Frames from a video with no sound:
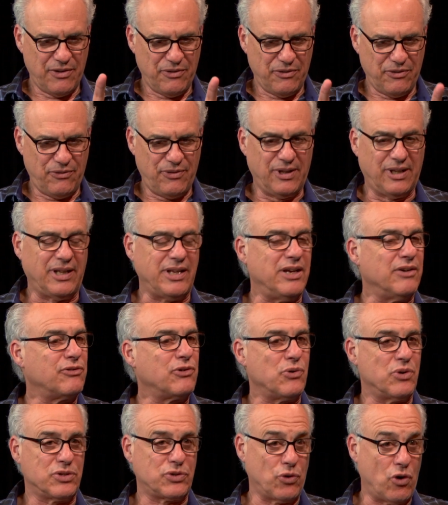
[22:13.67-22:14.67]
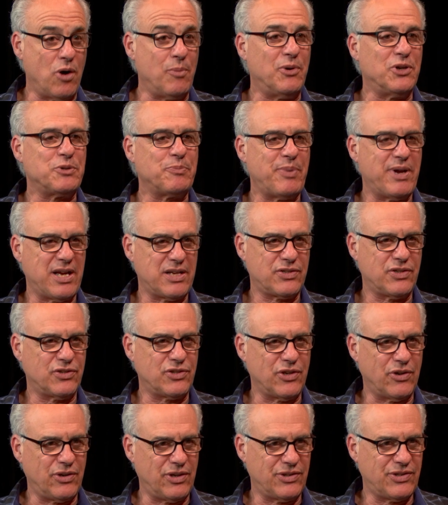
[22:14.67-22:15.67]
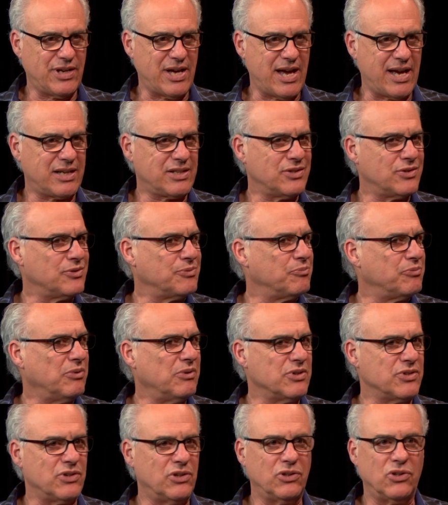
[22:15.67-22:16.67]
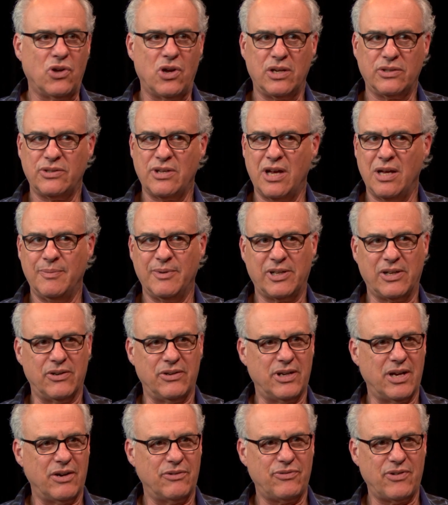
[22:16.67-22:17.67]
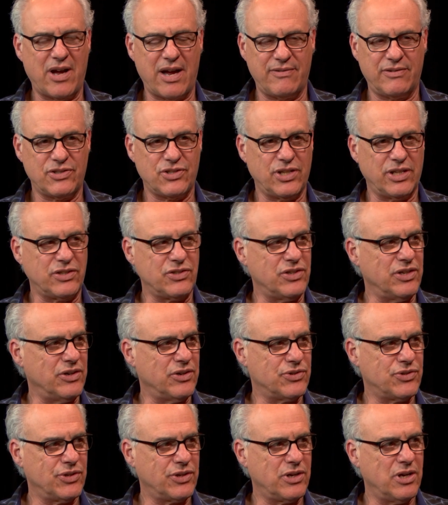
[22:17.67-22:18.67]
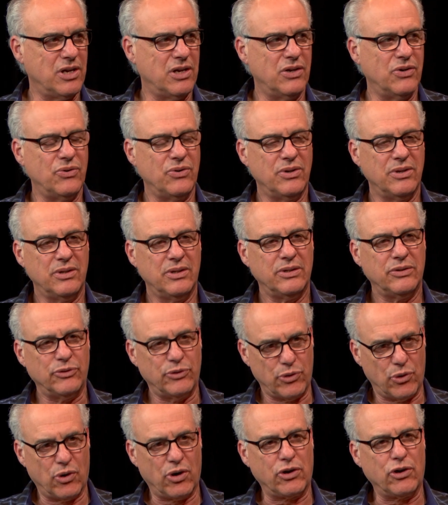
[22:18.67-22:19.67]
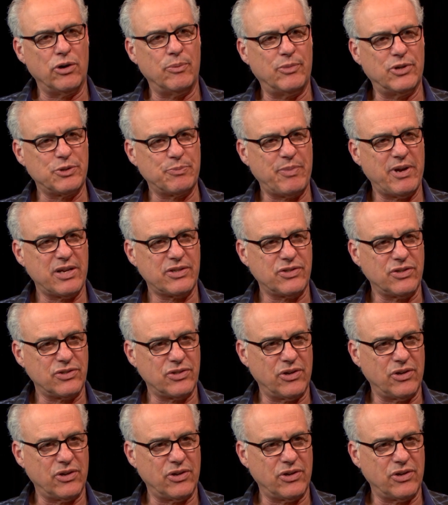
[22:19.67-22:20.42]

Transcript: Philly, of course, almost passed the soda tax. It was a long time ago now, 5 or 6 years ago. New York almost passed the soda tax.